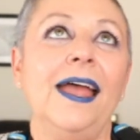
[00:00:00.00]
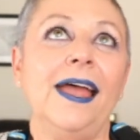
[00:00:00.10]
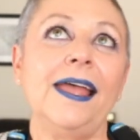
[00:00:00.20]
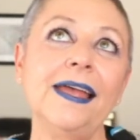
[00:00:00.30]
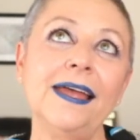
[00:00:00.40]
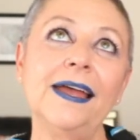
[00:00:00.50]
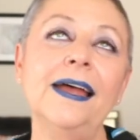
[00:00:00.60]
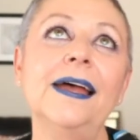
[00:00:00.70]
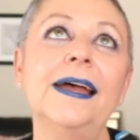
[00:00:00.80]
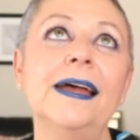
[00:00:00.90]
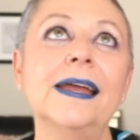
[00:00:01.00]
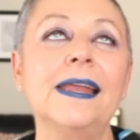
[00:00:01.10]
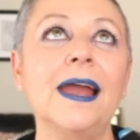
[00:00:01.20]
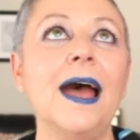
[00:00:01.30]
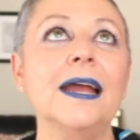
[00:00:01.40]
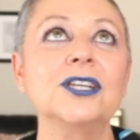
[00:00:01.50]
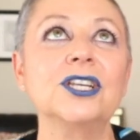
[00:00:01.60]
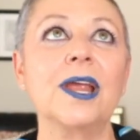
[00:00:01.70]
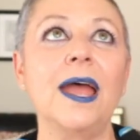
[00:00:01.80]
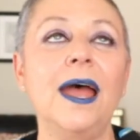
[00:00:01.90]

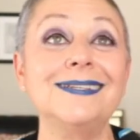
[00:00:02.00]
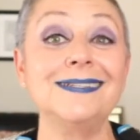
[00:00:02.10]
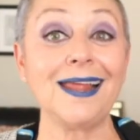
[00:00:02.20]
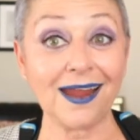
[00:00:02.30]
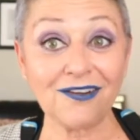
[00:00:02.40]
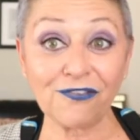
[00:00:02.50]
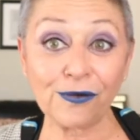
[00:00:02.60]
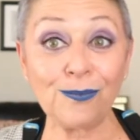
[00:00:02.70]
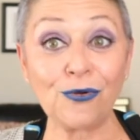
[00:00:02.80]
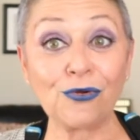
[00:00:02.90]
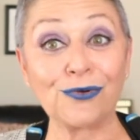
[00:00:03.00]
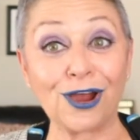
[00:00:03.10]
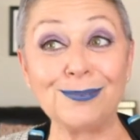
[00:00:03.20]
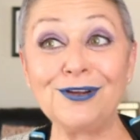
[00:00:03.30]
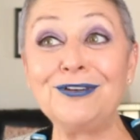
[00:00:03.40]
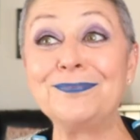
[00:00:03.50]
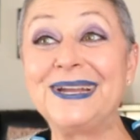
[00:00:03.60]
Gosh, aside from Robert, my